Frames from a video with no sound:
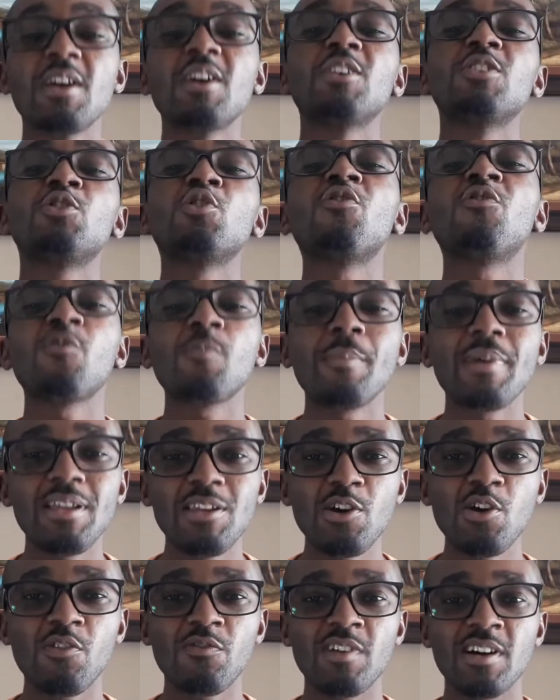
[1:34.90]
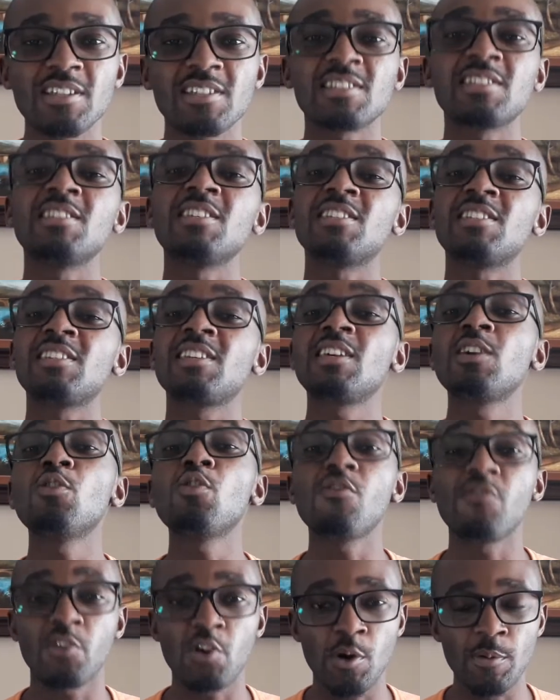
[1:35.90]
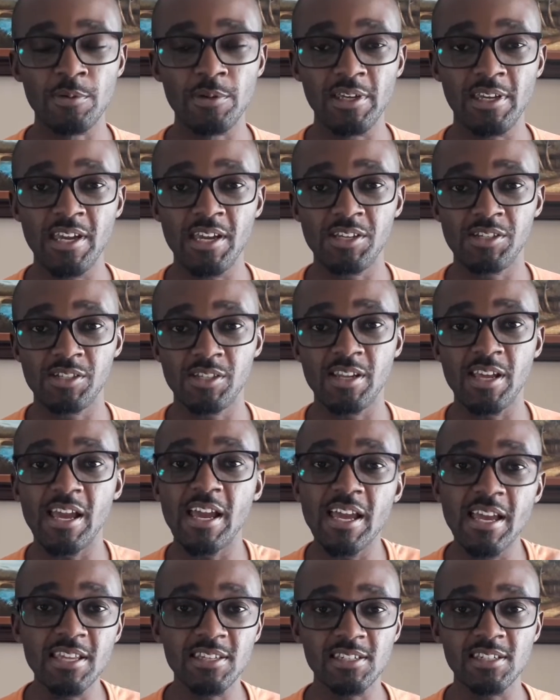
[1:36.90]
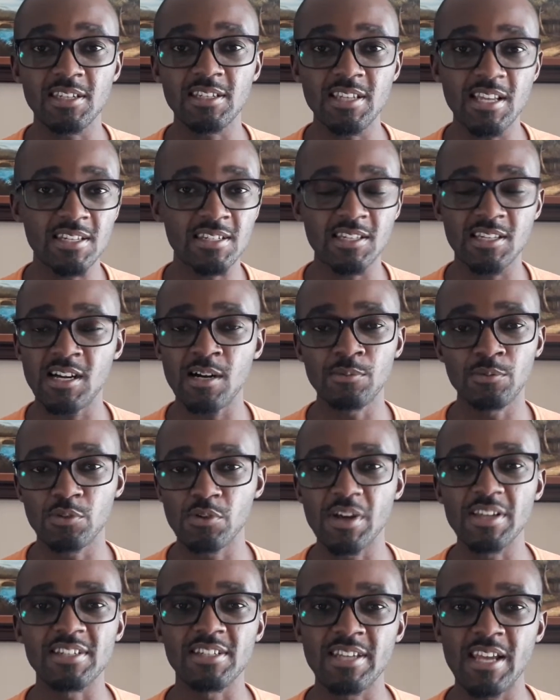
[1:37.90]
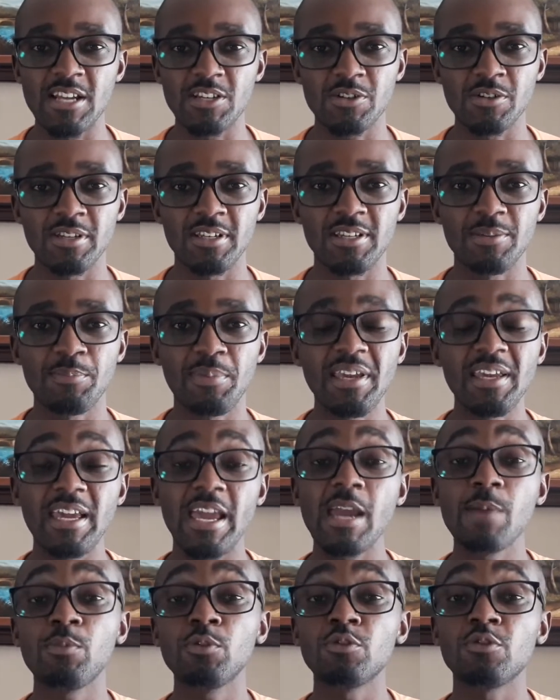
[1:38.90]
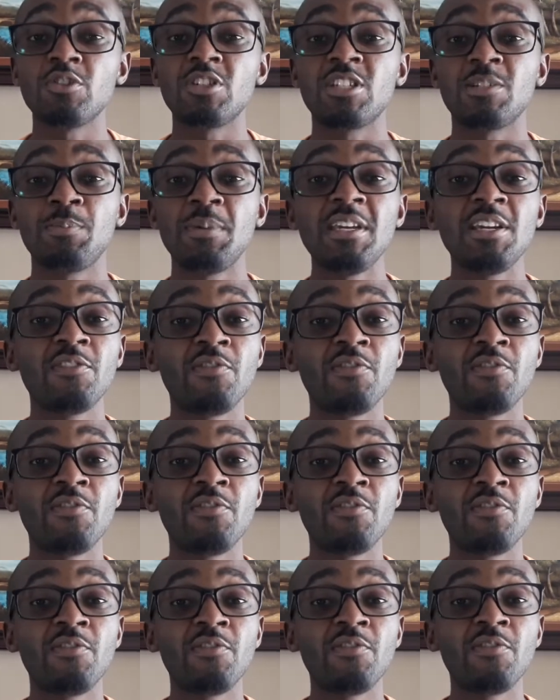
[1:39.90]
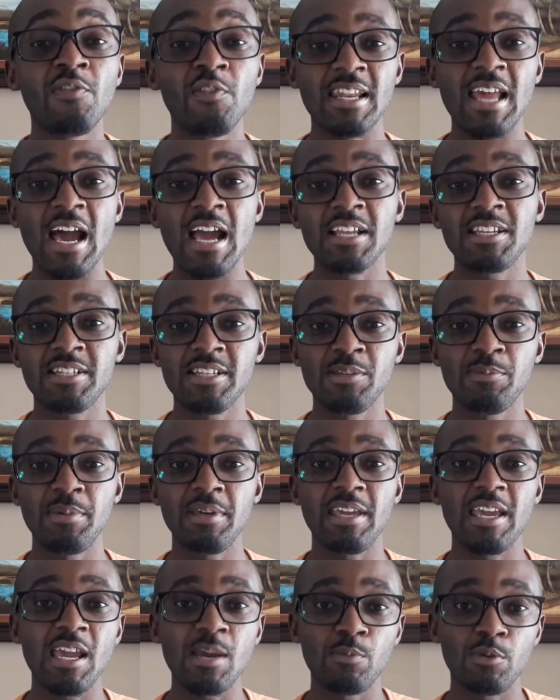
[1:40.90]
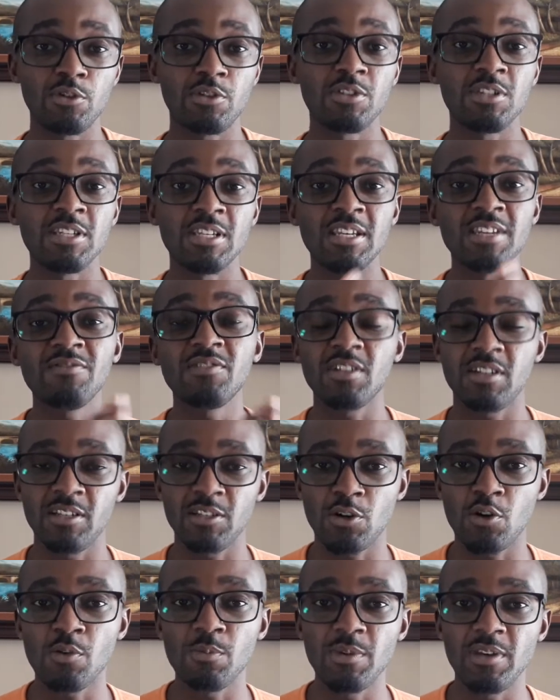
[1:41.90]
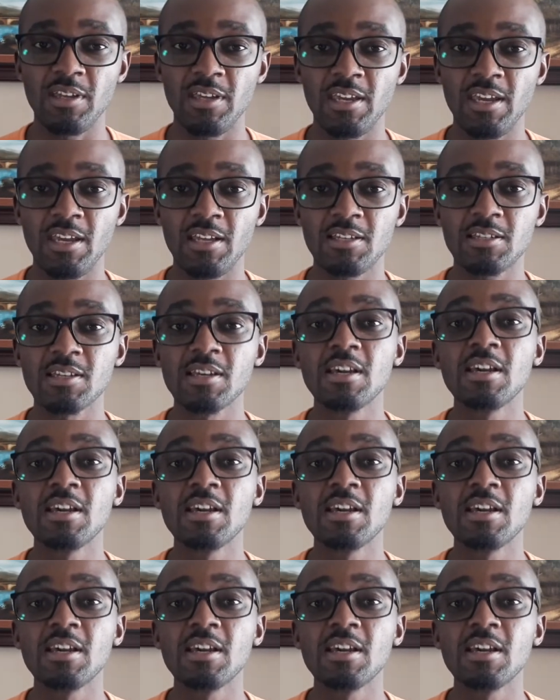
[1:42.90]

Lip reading: So for many of us, the skill of communication doesn't come to us naturally. Being able to speak fluently and actually being able to deliver and communicate